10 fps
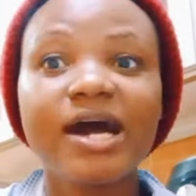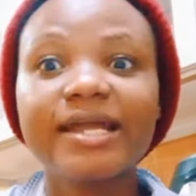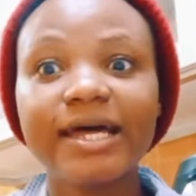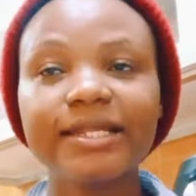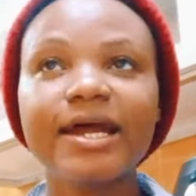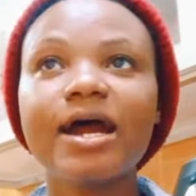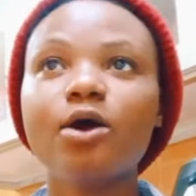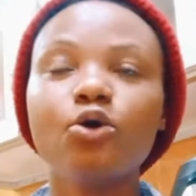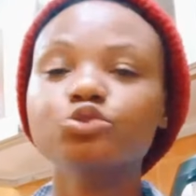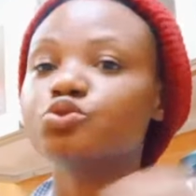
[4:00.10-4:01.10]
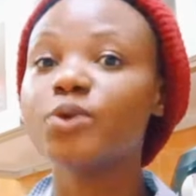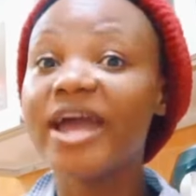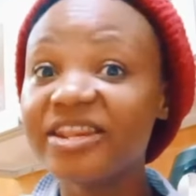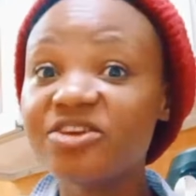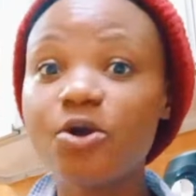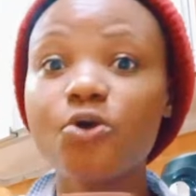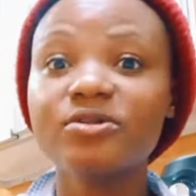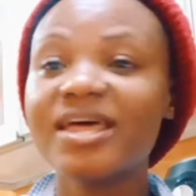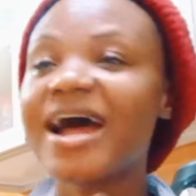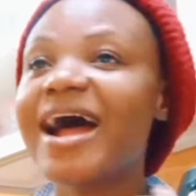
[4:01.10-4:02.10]
Canada or to any
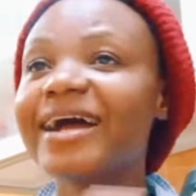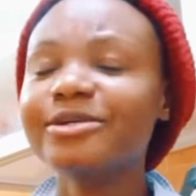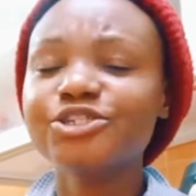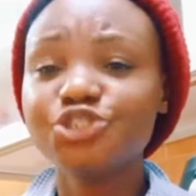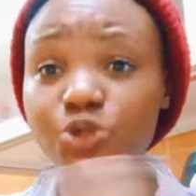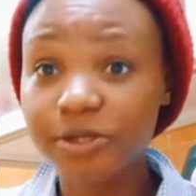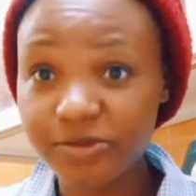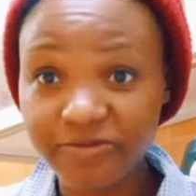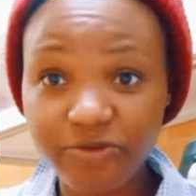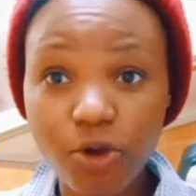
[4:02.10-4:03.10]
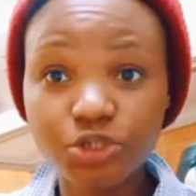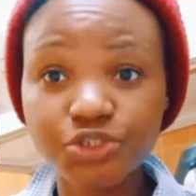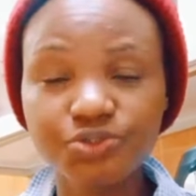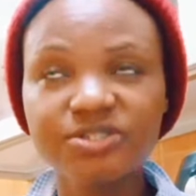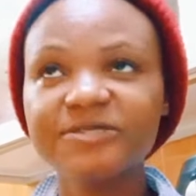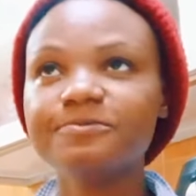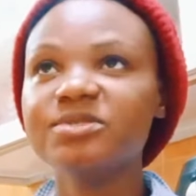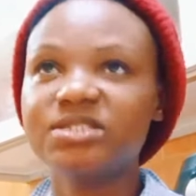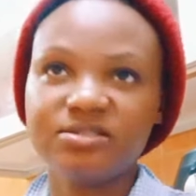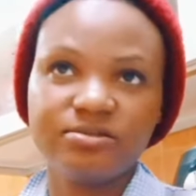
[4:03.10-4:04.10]
other choice of country,
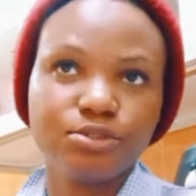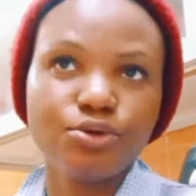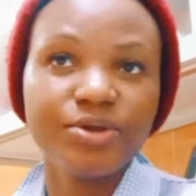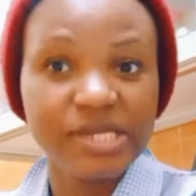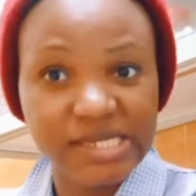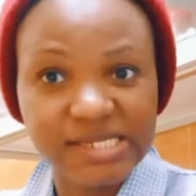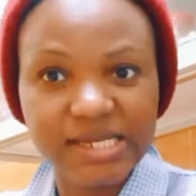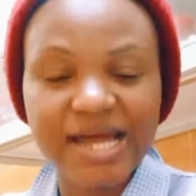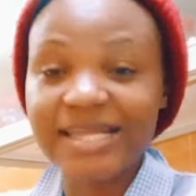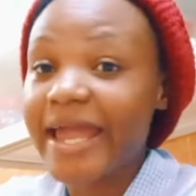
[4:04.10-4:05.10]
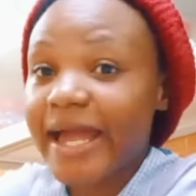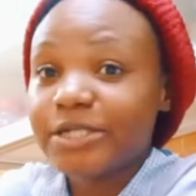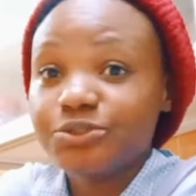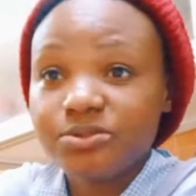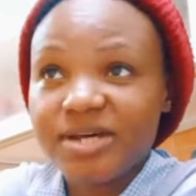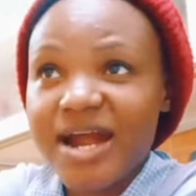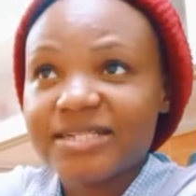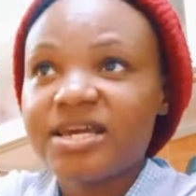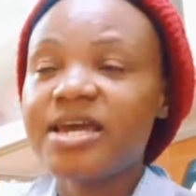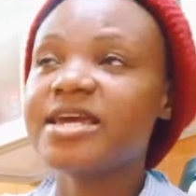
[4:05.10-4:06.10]
it's so easy that I can do
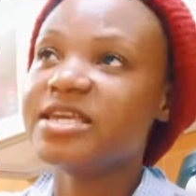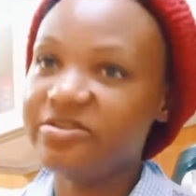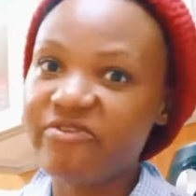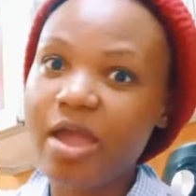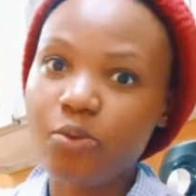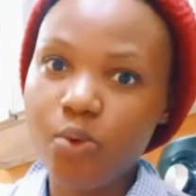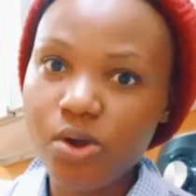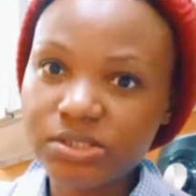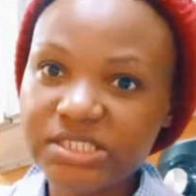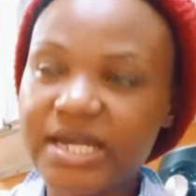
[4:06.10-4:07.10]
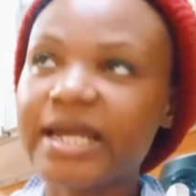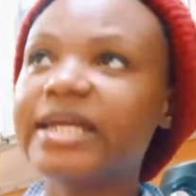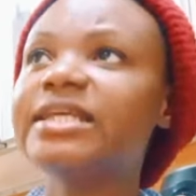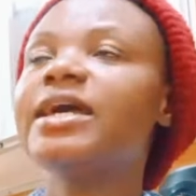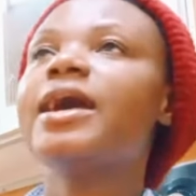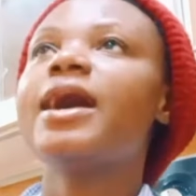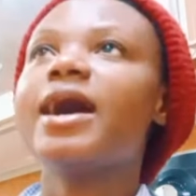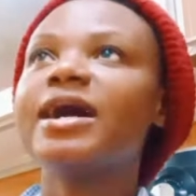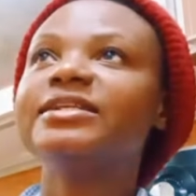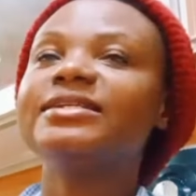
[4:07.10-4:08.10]
that if I wanted.
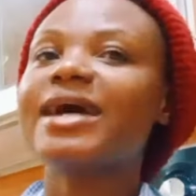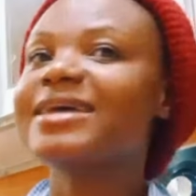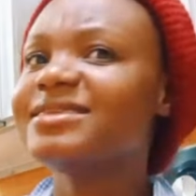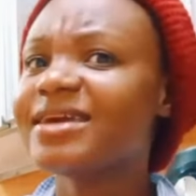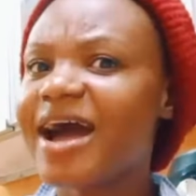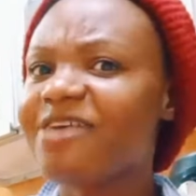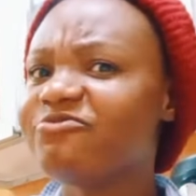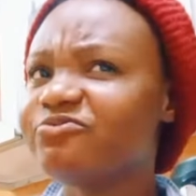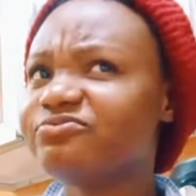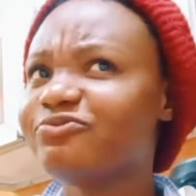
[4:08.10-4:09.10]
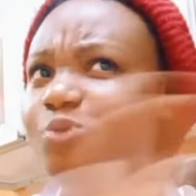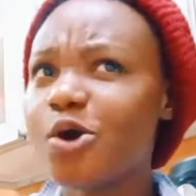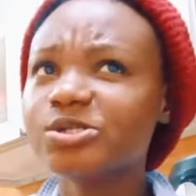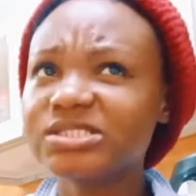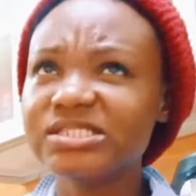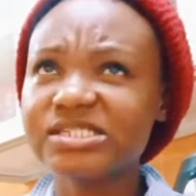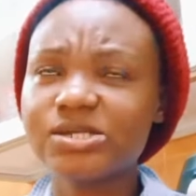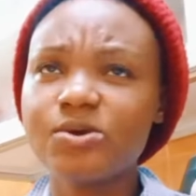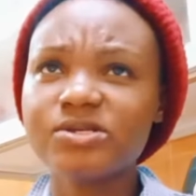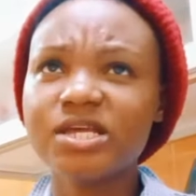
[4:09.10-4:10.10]
And I think I've once
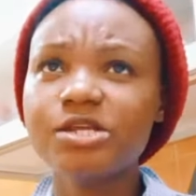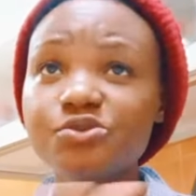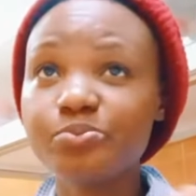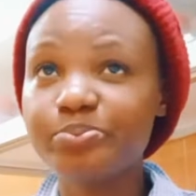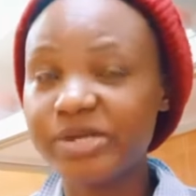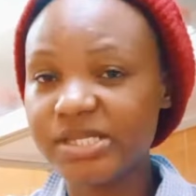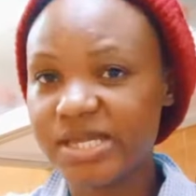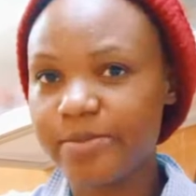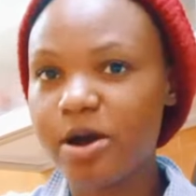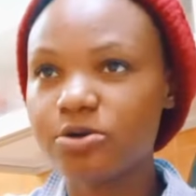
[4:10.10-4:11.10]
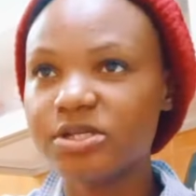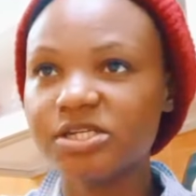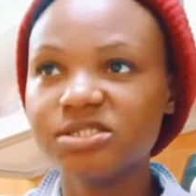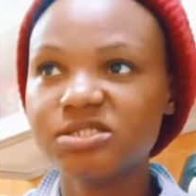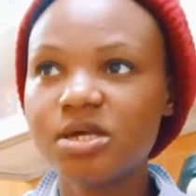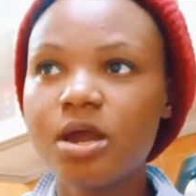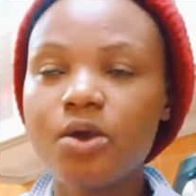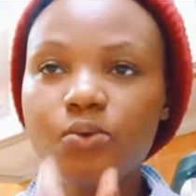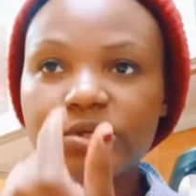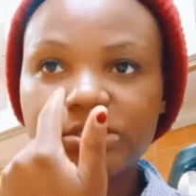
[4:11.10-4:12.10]
discussed a little bit about this
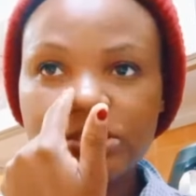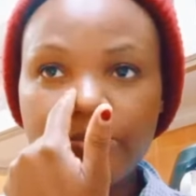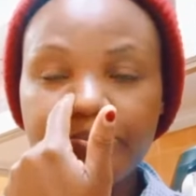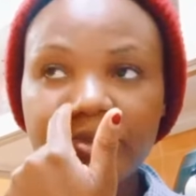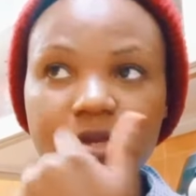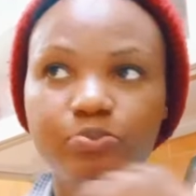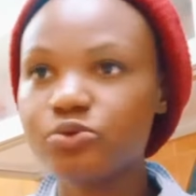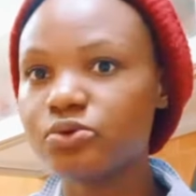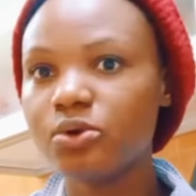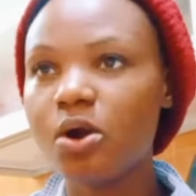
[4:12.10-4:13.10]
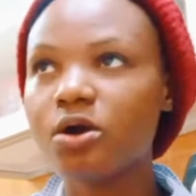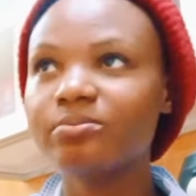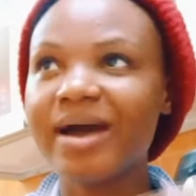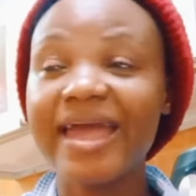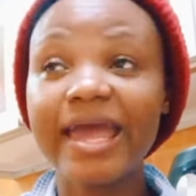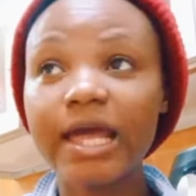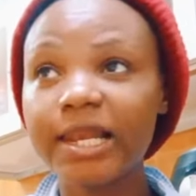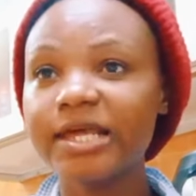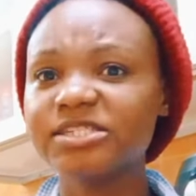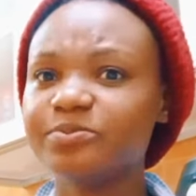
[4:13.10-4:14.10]
with some people on my
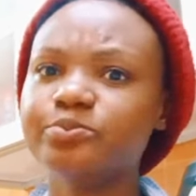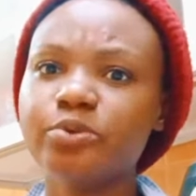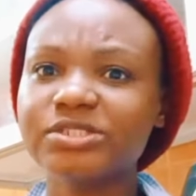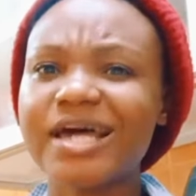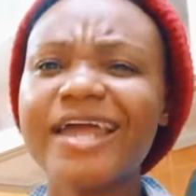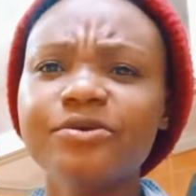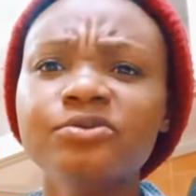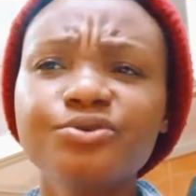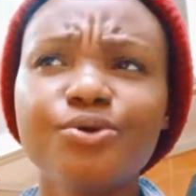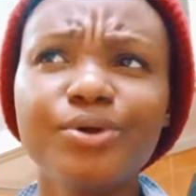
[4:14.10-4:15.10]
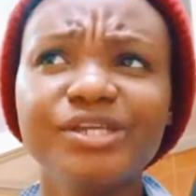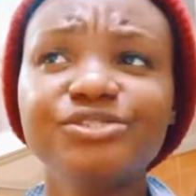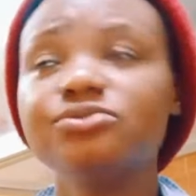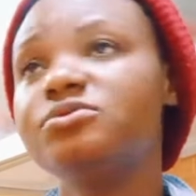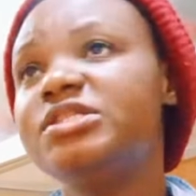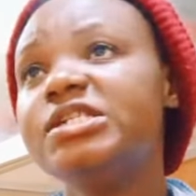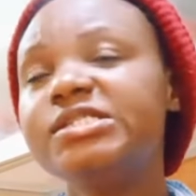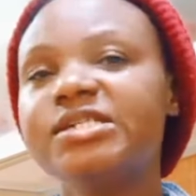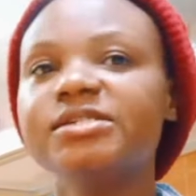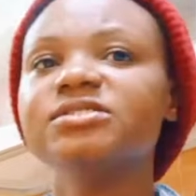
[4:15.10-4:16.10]
LS, but I don't go into
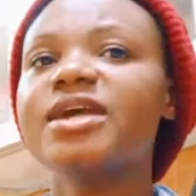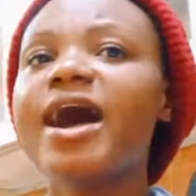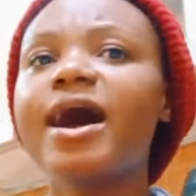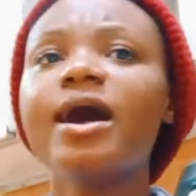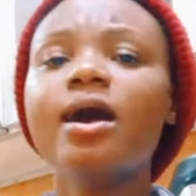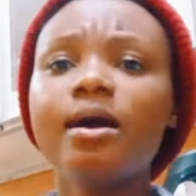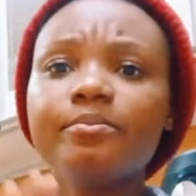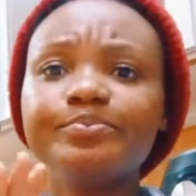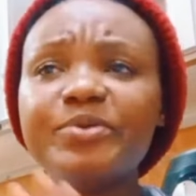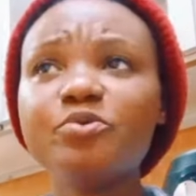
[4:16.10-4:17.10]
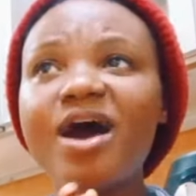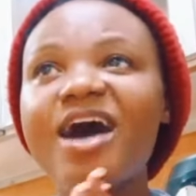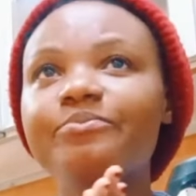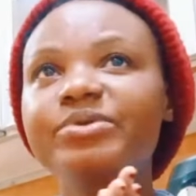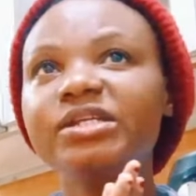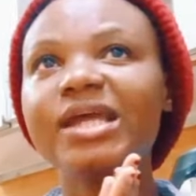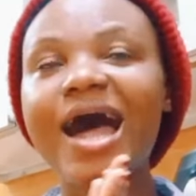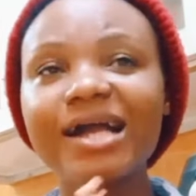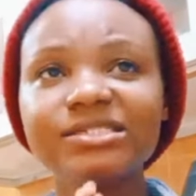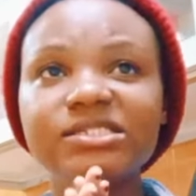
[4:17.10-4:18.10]
details. Yeah, people have been
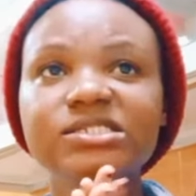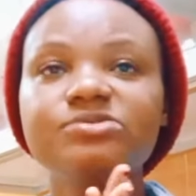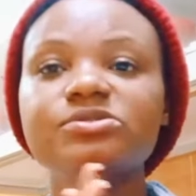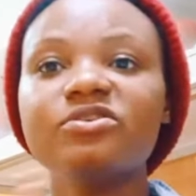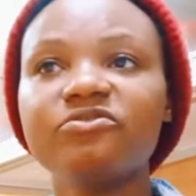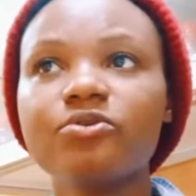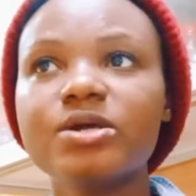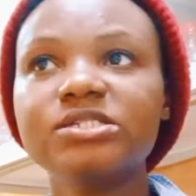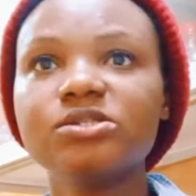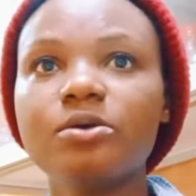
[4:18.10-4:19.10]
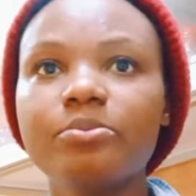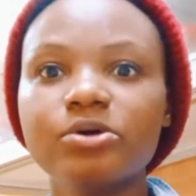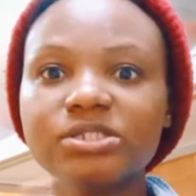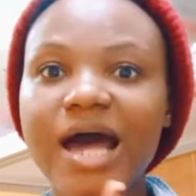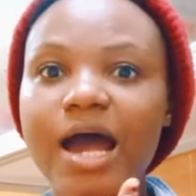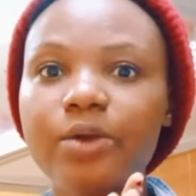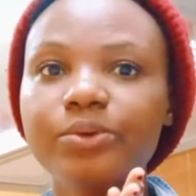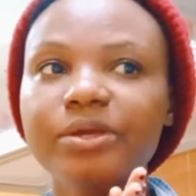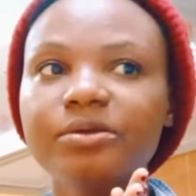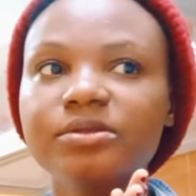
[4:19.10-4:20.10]
asking series of questions, but I
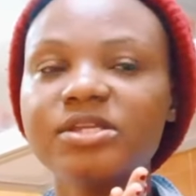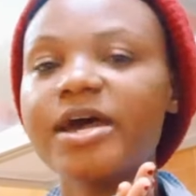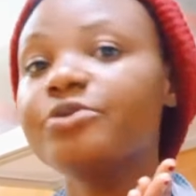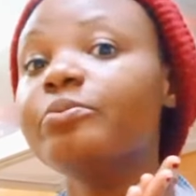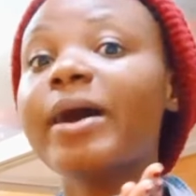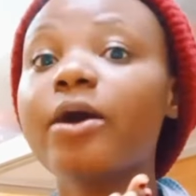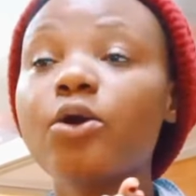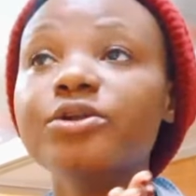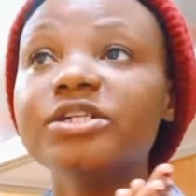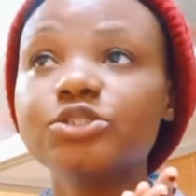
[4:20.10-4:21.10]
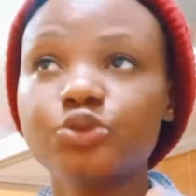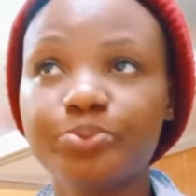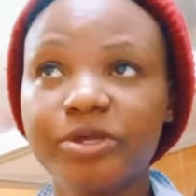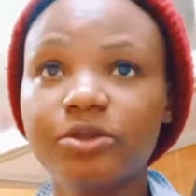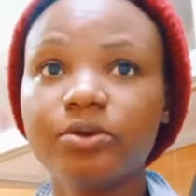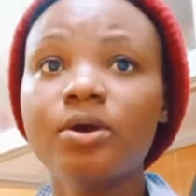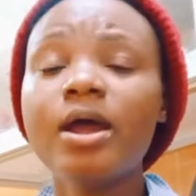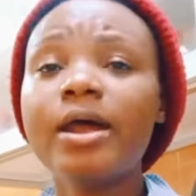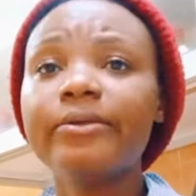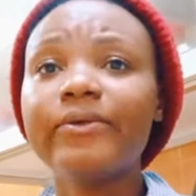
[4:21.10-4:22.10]
will tell you my honest opinion
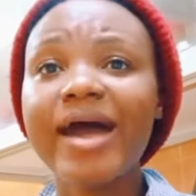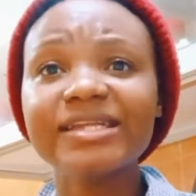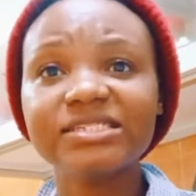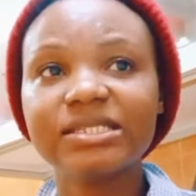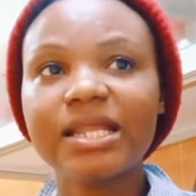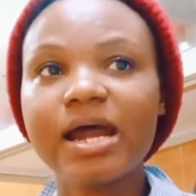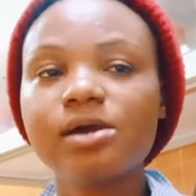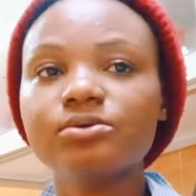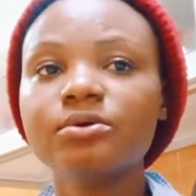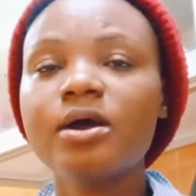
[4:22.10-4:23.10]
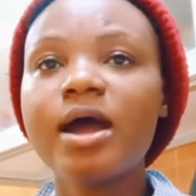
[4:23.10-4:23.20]
right now.